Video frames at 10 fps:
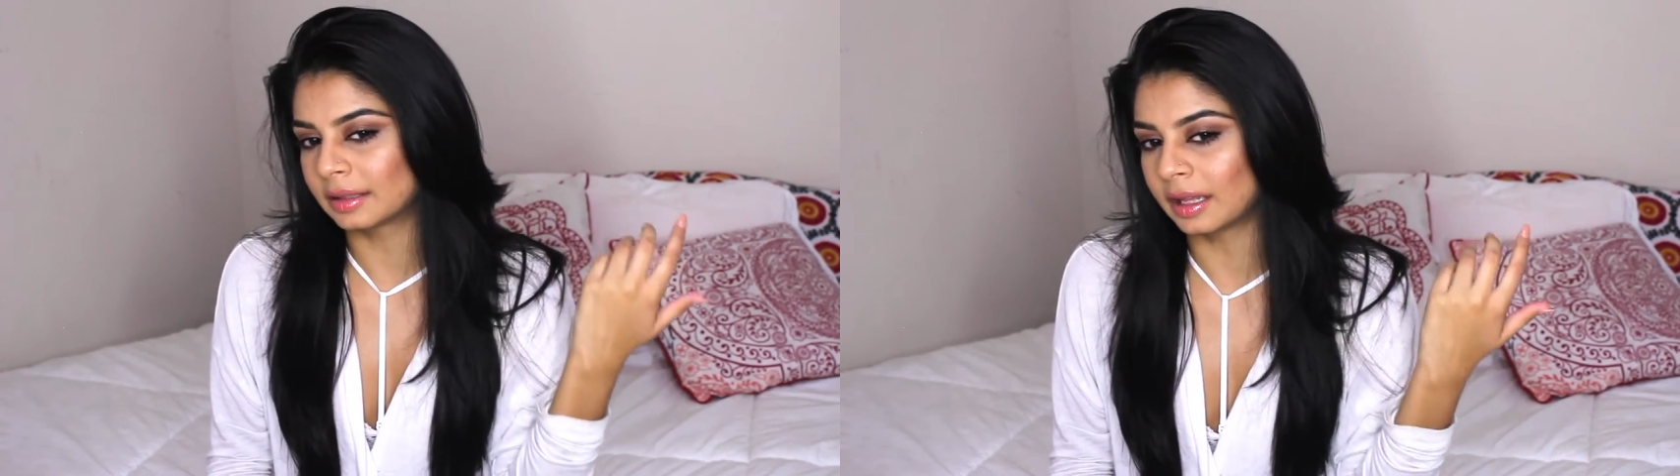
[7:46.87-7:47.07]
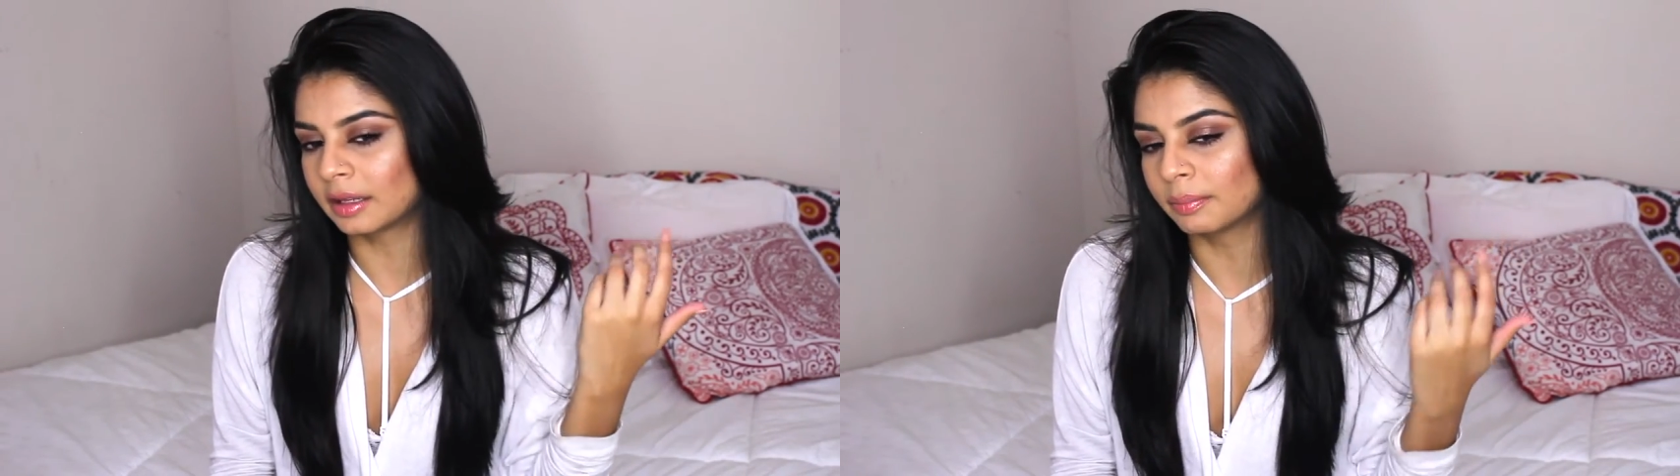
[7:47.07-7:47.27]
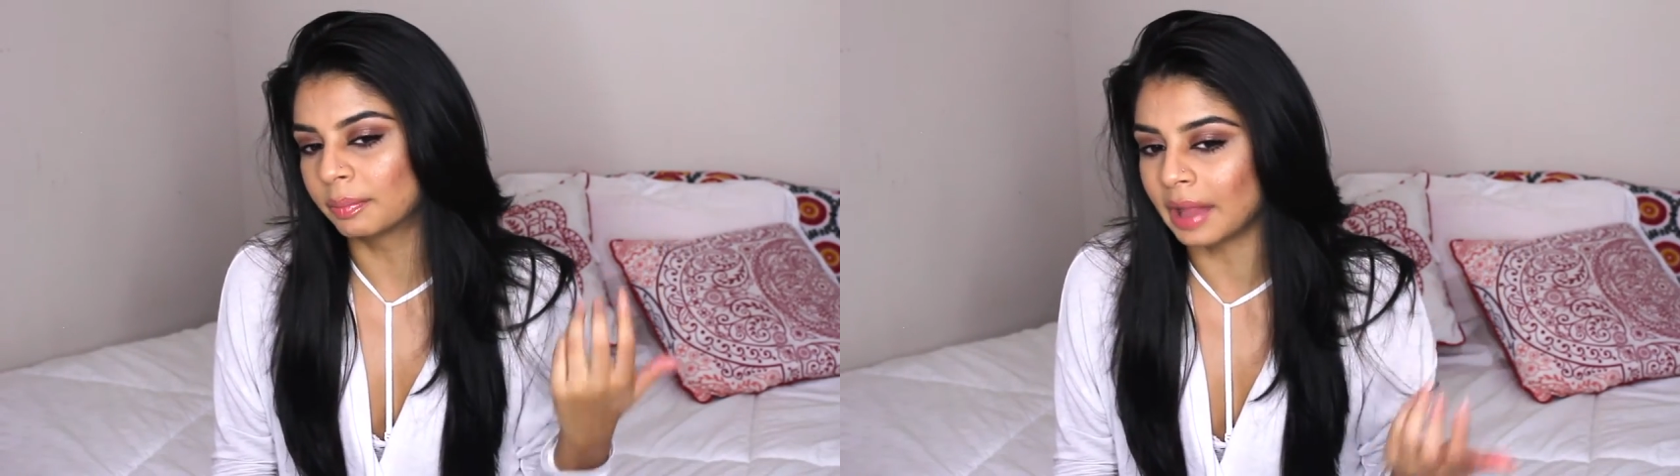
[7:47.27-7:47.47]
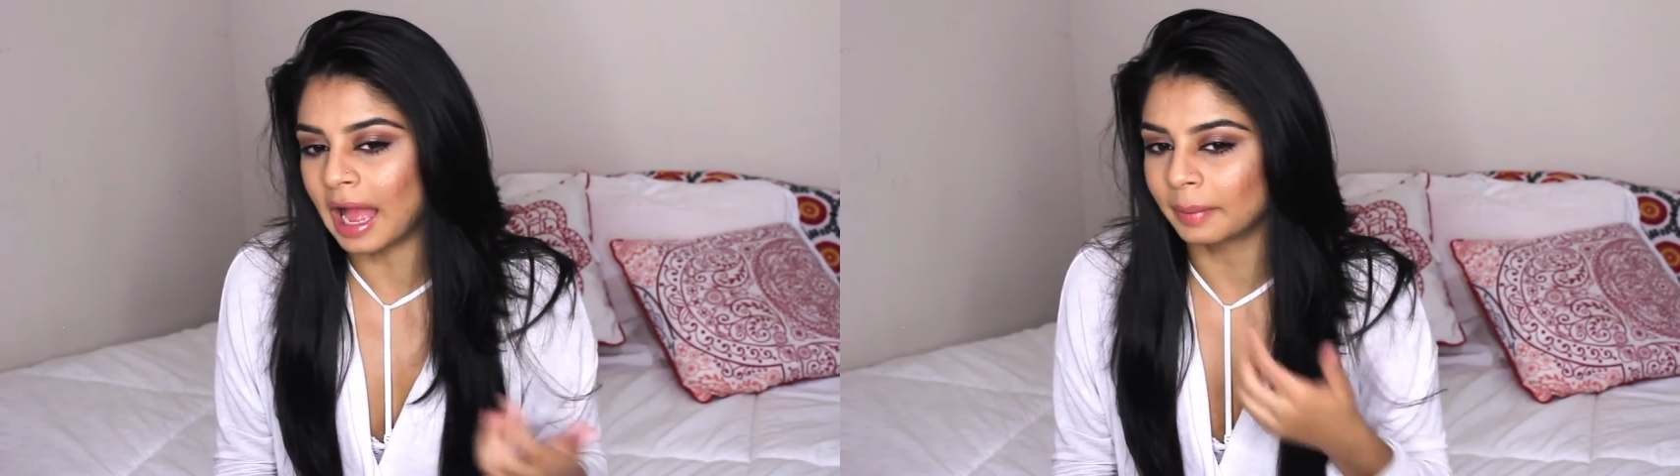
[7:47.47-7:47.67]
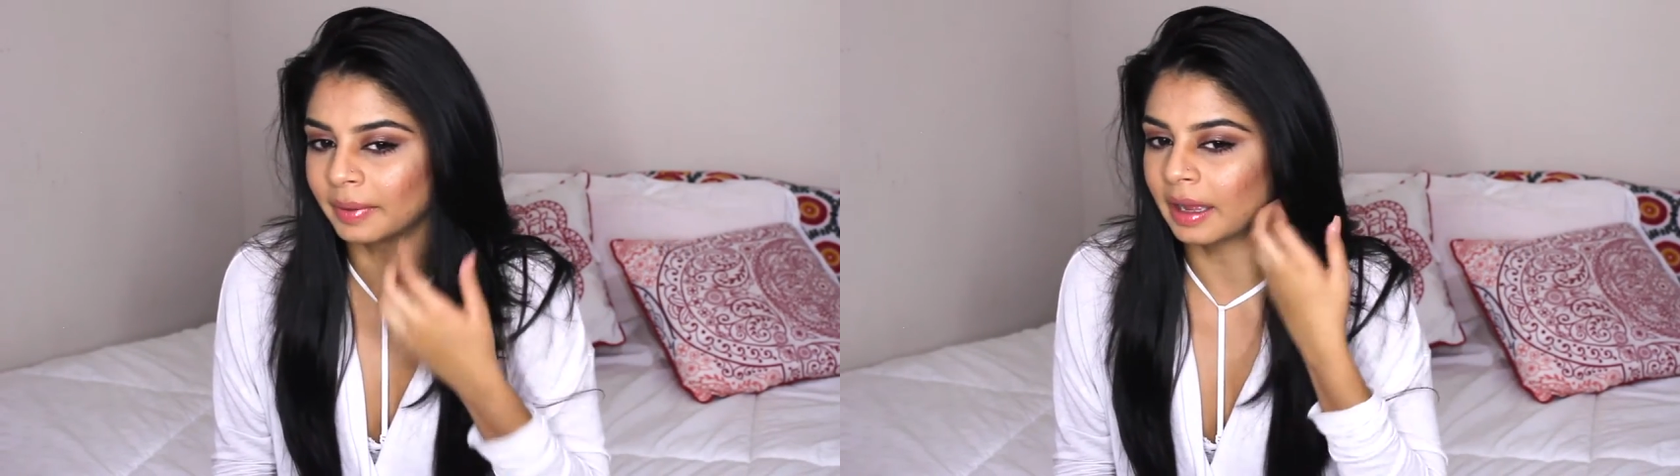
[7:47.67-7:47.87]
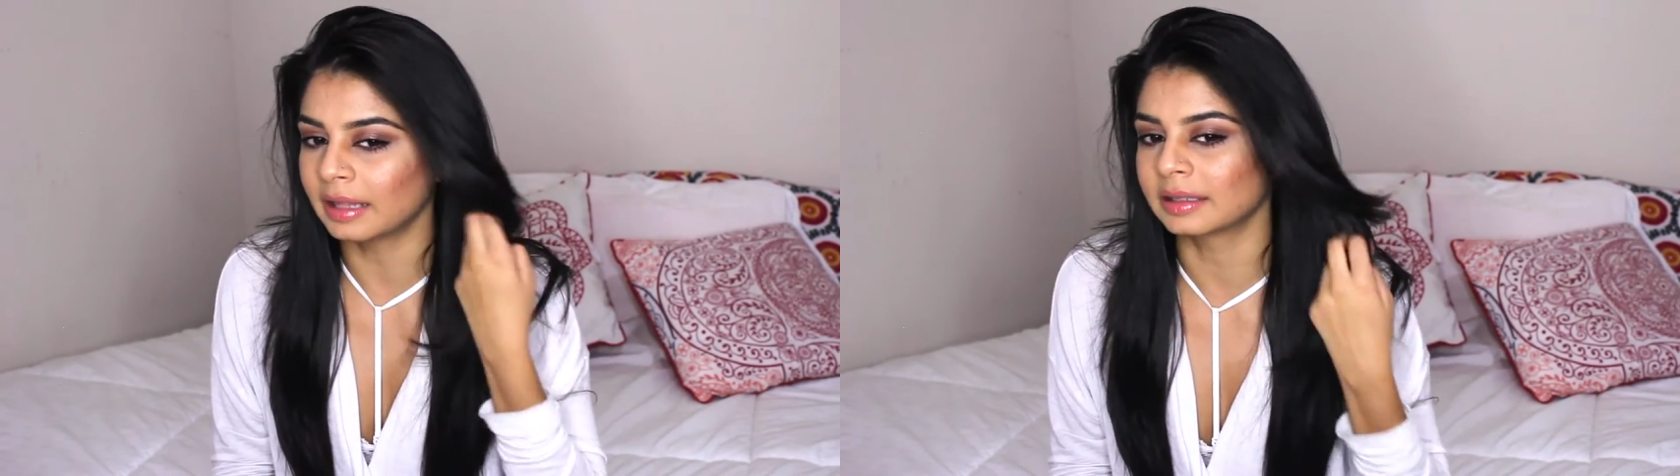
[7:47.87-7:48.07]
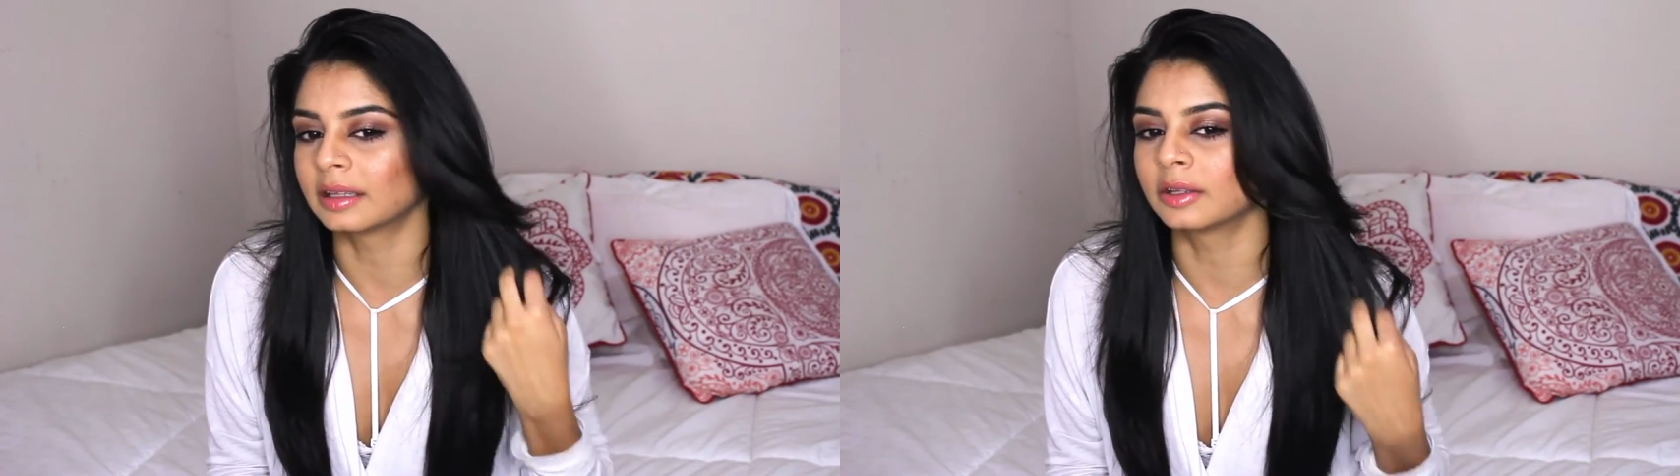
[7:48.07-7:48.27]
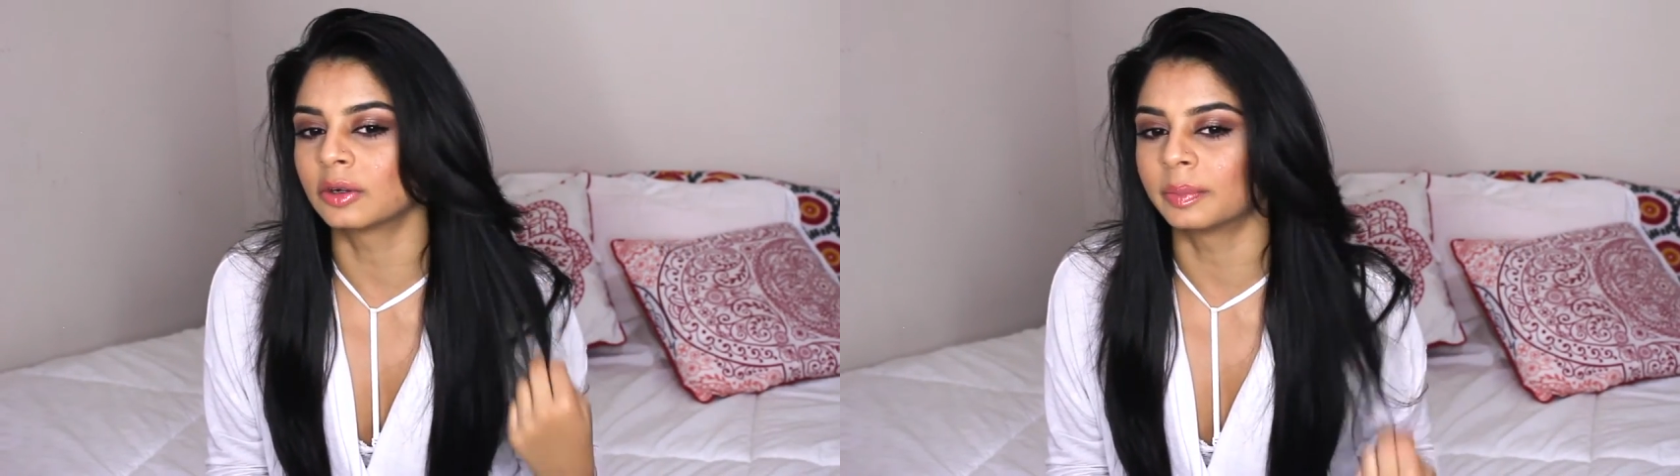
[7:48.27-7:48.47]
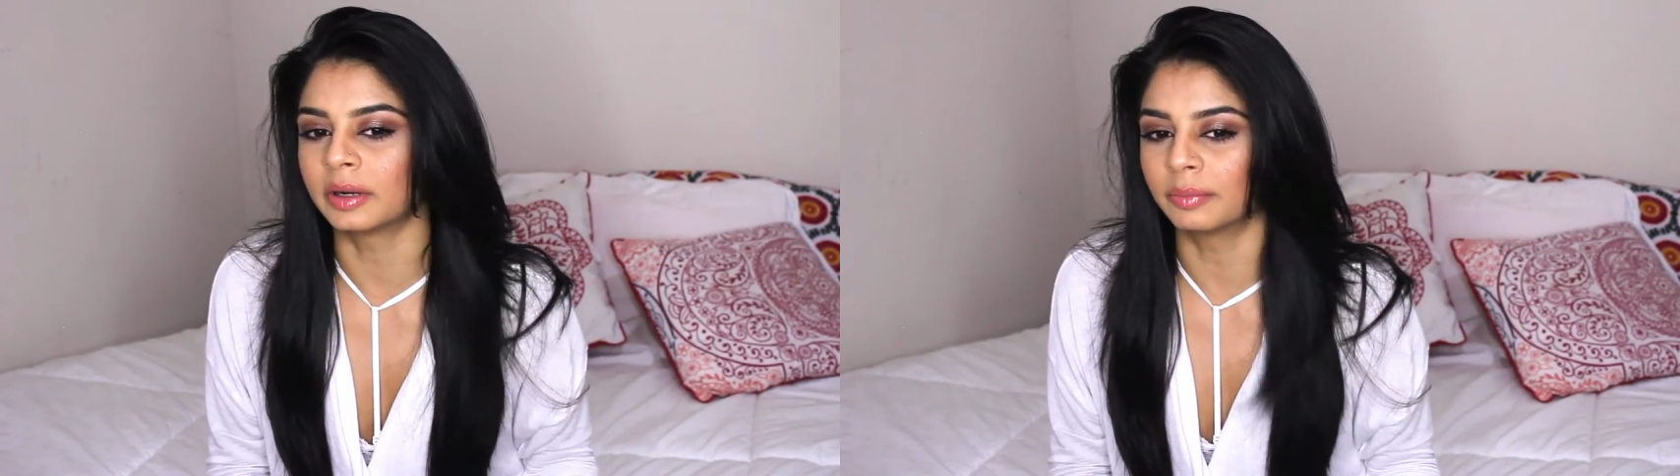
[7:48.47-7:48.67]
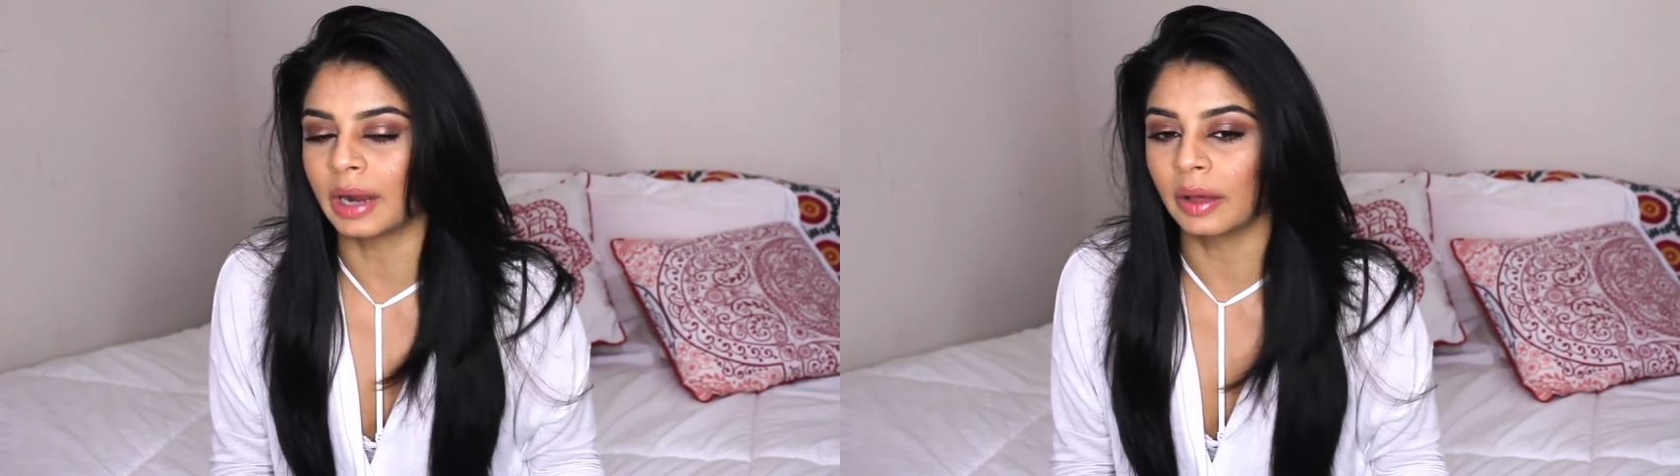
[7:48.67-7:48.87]
like black but it has like a little bit
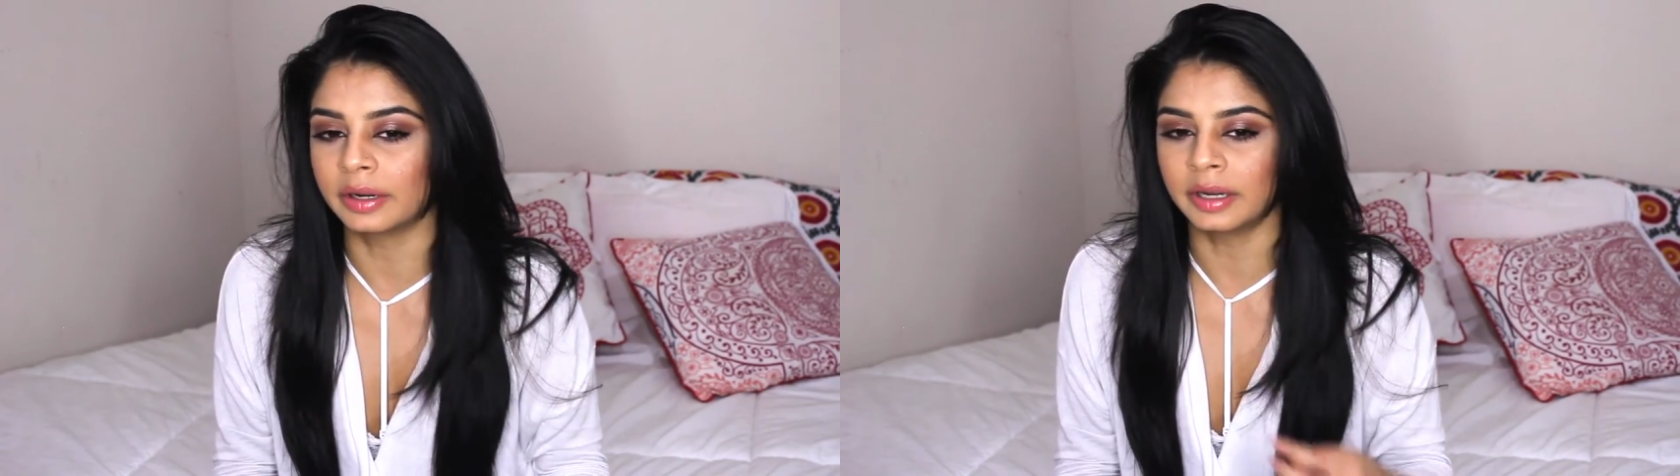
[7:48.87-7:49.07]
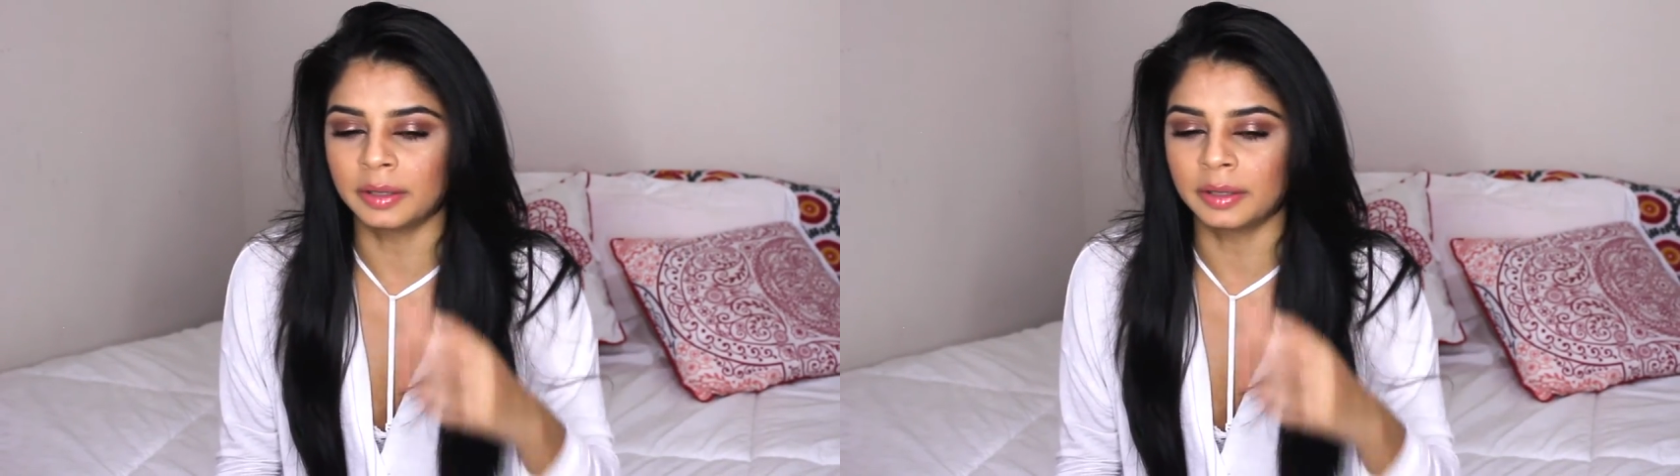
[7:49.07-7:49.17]
of brown in